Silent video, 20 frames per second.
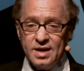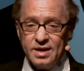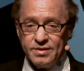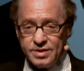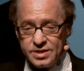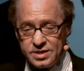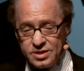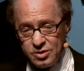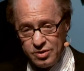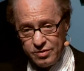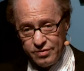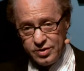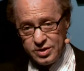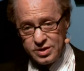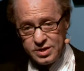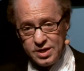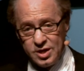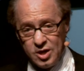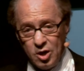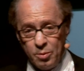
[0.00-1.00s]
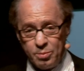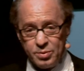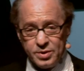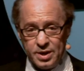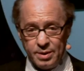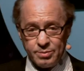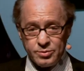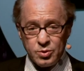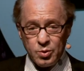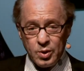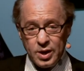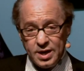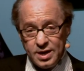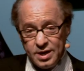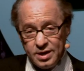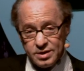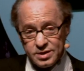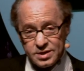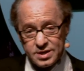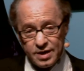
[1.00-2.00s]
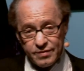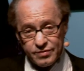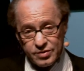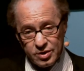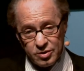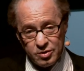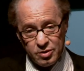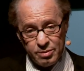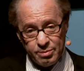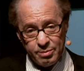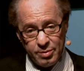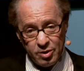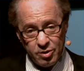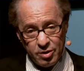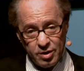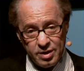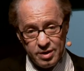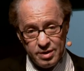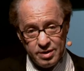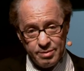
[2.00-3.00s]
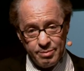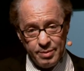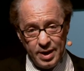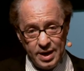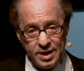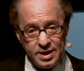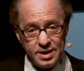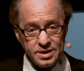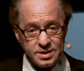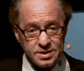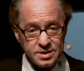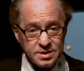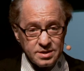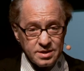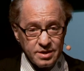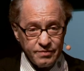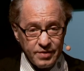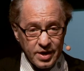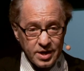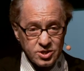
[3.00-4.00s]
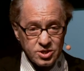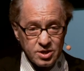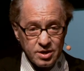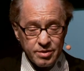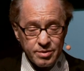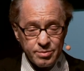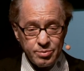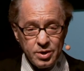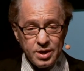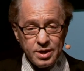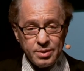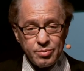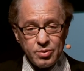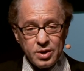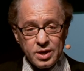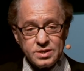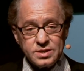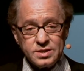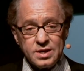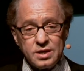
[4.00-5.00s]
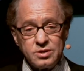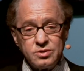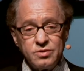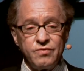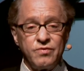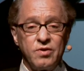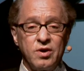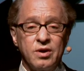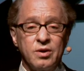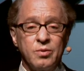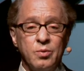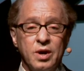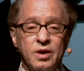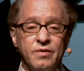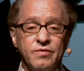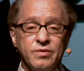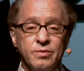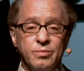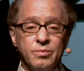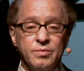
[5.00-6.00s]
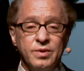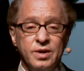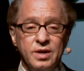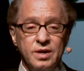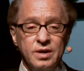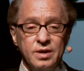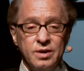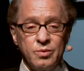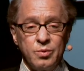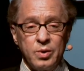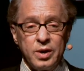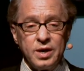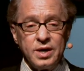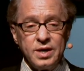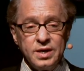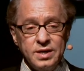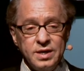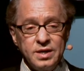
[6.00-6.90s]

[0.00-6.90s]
And this university opened up 20 years after Gutenberg made his invention of the printing press, not too far away from where he